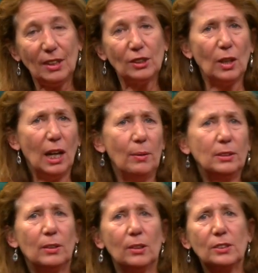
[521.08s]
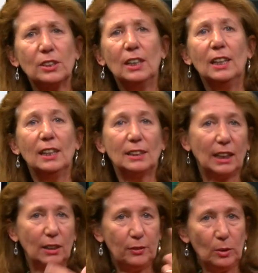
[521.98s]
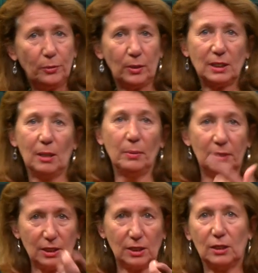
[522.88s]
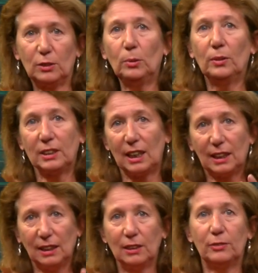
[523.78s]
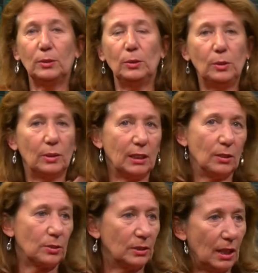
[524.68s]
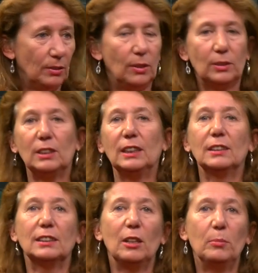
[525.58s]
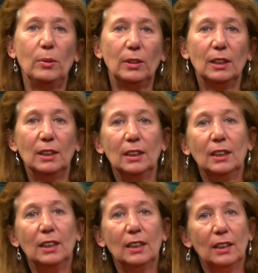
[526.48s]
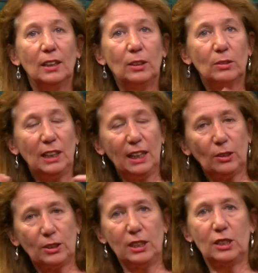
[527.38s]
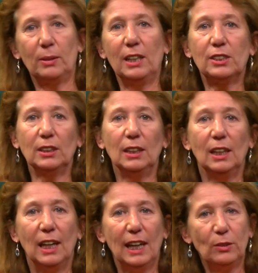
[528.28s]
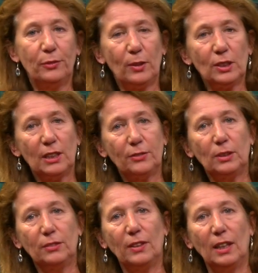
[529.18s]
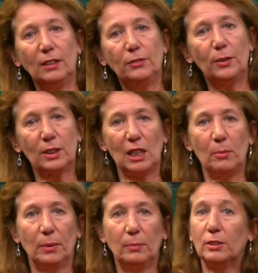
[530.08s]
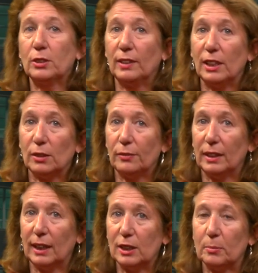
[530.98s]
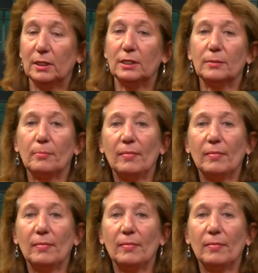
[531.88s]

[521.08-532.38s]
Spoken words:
So how it goes, like if you, for example, this is the tool that I can give to you, you can also download it in the same MOOC. You take your situation and you first have to define, for example, with duration of engagement,